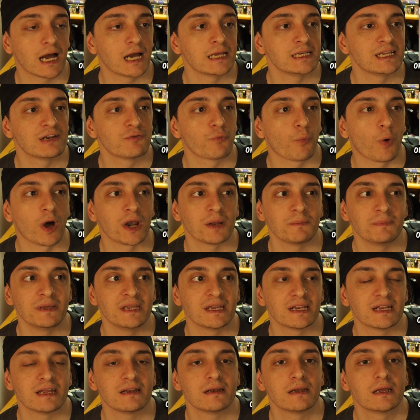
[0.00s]
I didn't want to
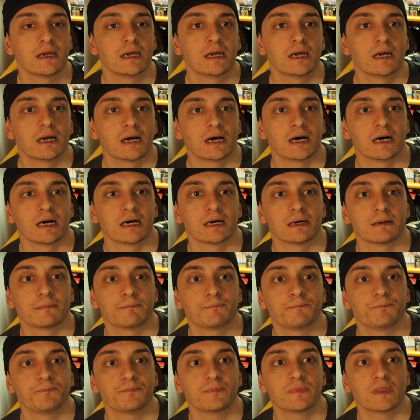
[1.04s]
be in
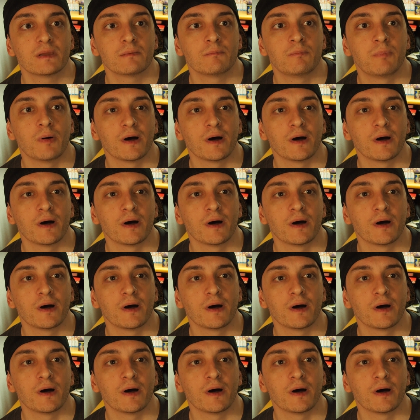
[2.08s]
it.